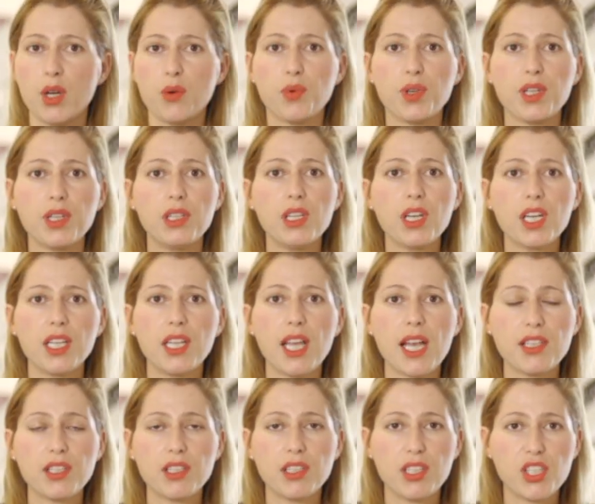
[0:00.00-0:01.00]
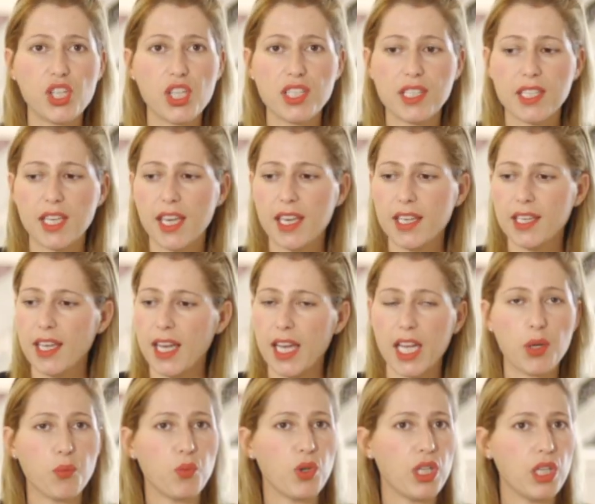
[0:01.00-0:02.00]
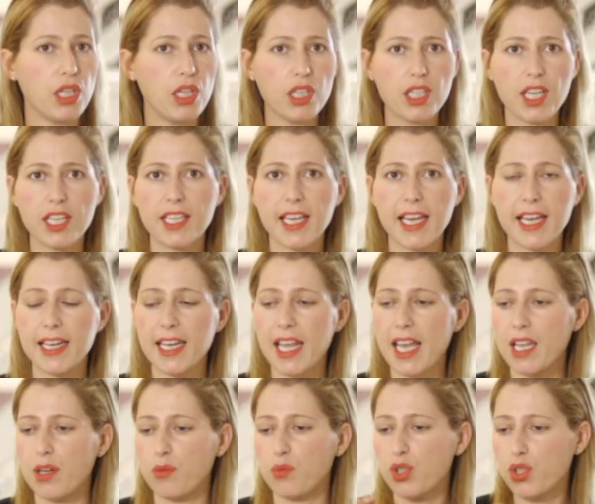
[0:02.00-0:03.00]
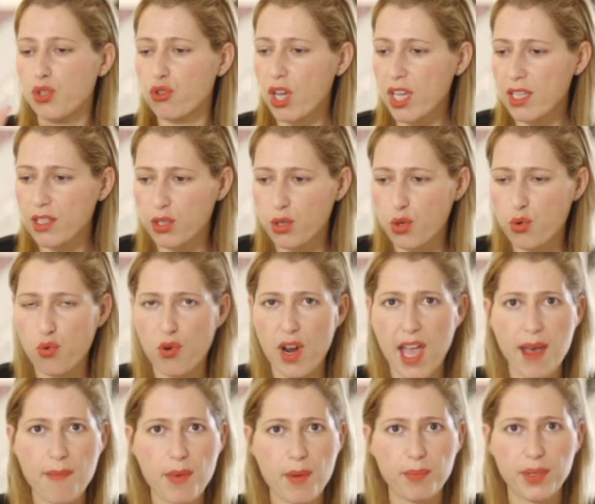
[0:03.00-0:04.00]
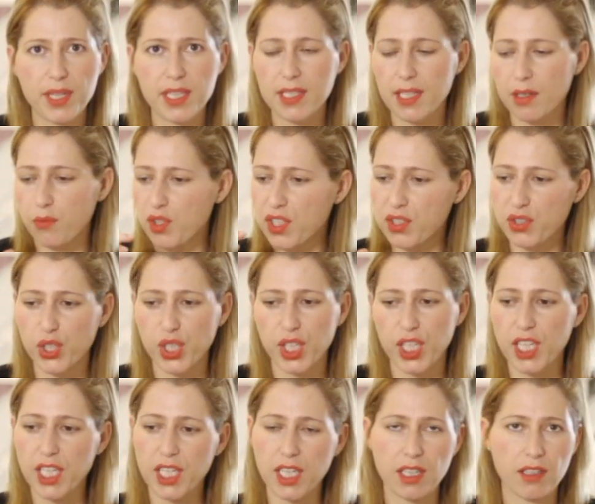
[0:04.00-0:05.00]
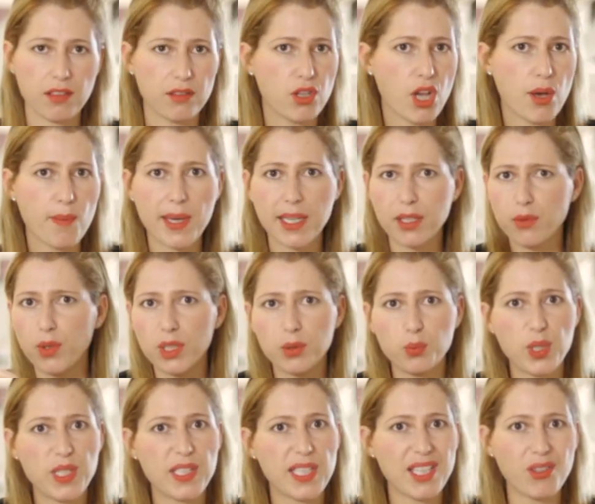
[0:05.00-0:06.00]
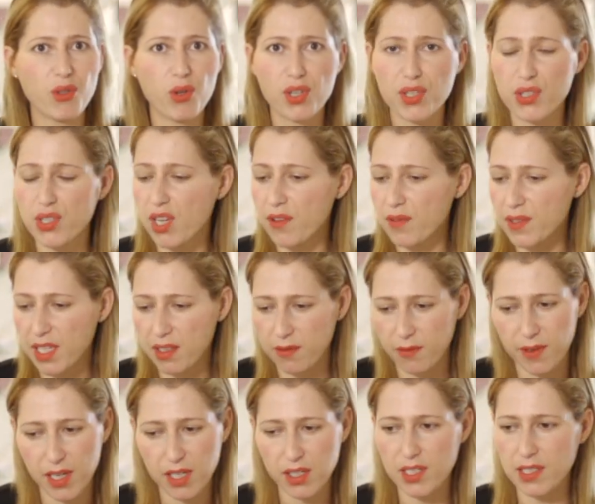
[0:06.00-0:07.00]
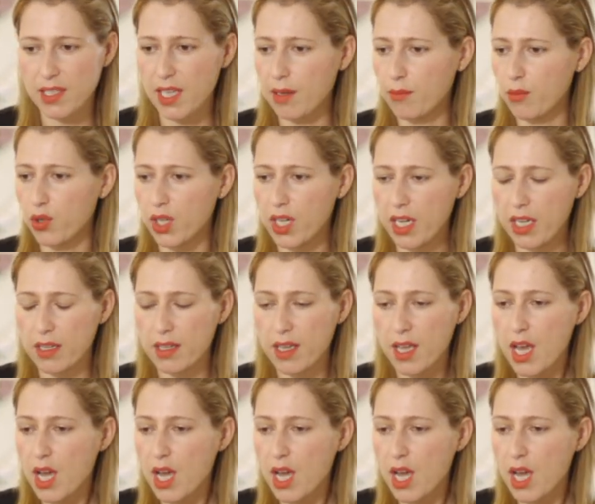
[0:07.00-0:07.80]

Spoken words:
We look at that cheesecake, and we look again, and we just grab a piece and we start eating, no matter what we said to ourselves that very same morning.